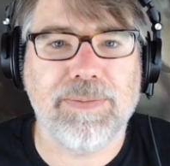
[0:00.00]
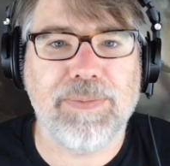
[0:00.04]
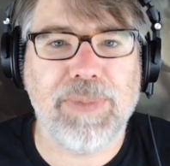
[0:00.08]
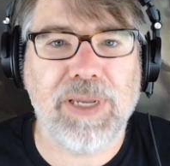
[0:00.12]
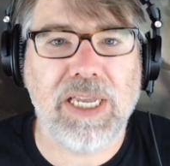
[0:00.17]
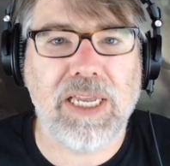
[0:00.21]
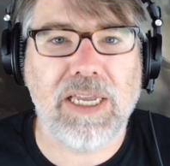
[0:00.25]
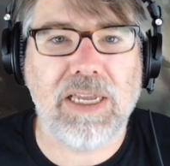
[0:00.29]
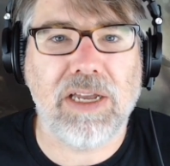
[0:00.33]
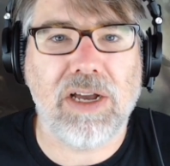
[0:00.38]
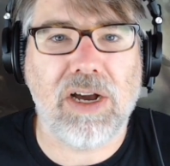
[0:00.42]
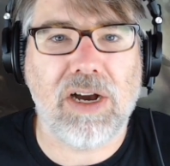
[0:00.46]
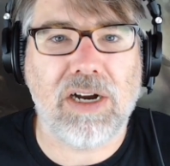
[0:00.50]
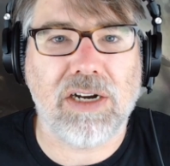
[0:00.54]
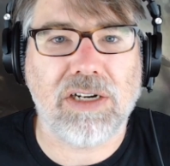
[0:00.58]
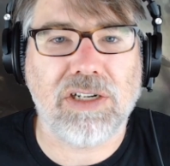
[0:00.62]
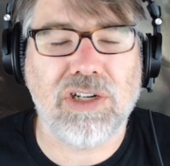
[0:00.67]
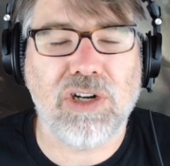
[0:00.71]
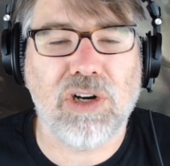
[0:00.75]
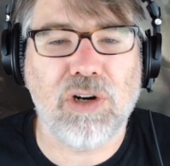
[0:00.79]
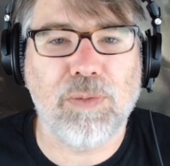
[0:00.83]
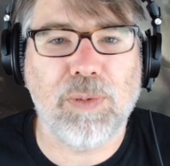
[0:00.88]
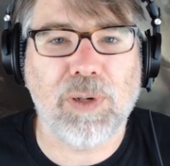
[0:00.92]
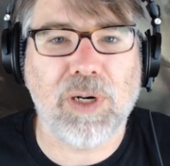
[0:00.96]
being
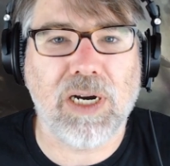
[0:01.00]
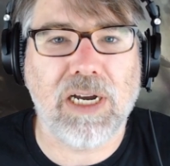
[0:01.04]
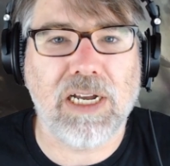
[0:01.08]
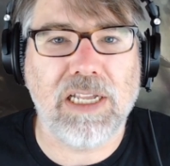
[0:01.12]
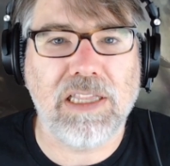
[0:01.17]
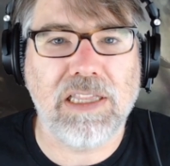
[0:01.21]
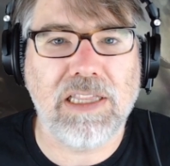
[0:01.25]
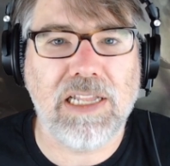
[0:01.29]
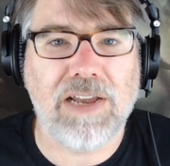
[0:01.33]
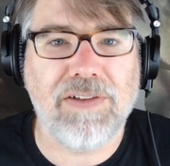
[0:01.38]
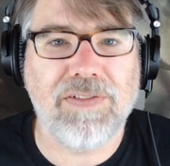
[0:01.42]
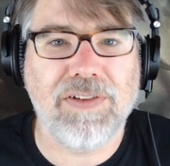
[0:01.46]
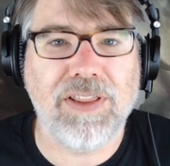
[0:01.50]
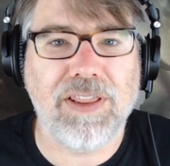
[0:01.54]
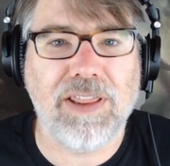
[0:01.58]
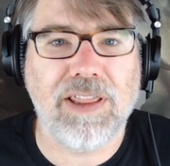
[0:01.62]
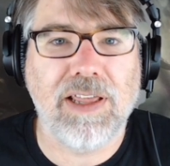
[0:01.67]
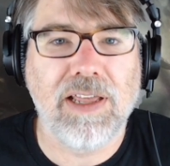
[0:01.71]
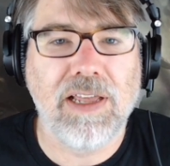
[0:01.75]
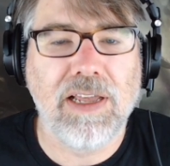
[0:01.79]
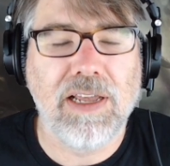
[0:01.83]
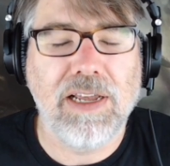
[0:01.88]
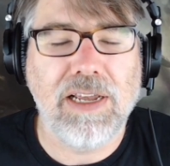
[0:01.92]
October 11th